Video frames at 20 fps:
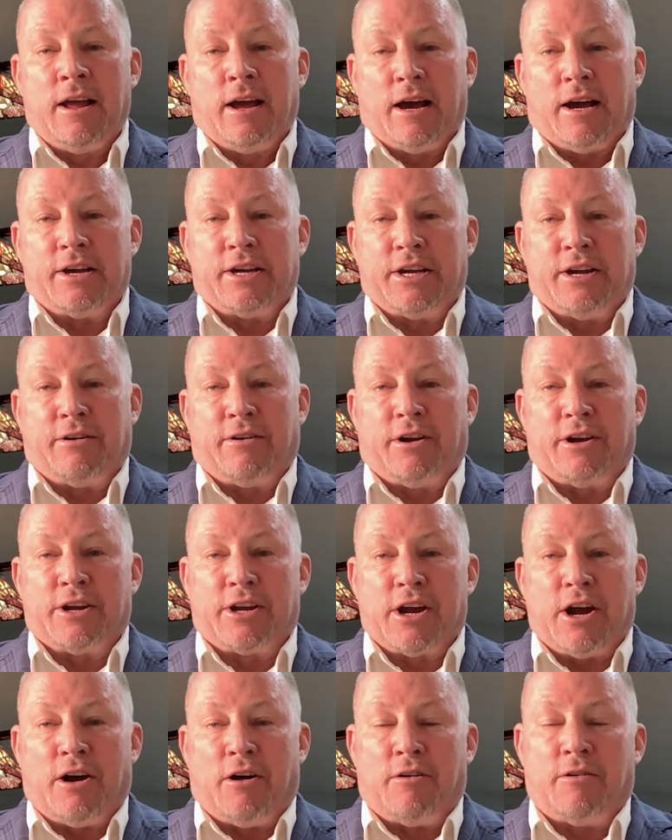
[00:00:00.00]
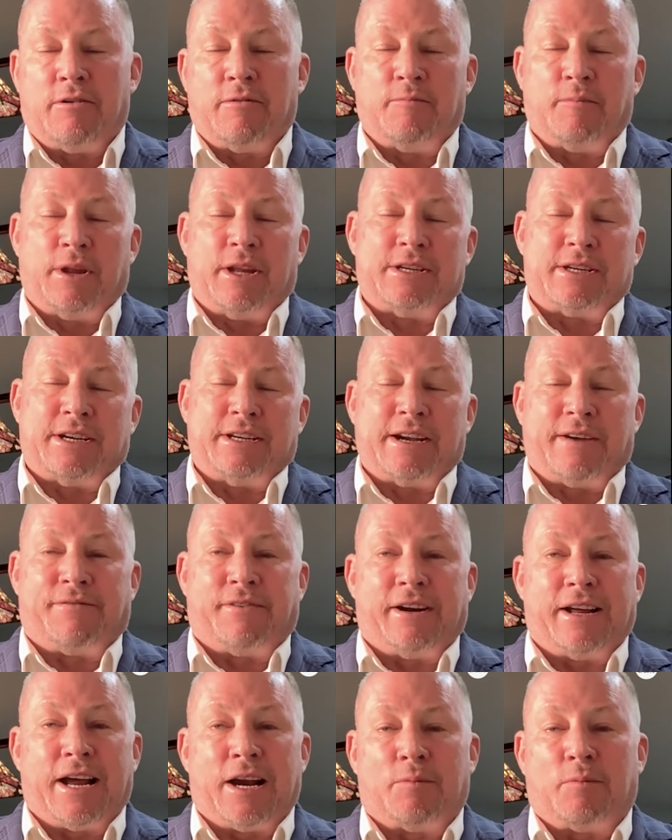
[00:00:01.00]
a year ago, but it's a
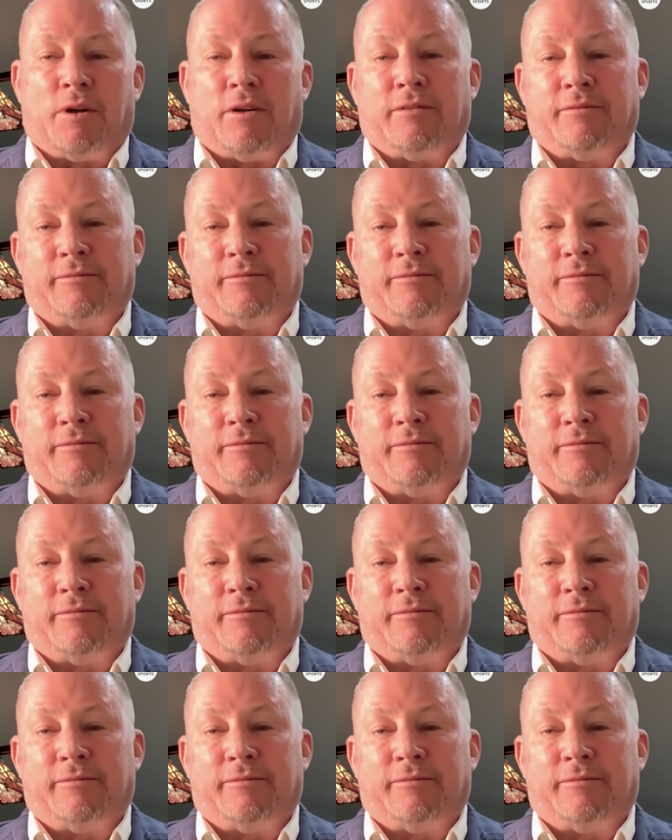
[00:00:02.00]
different animal.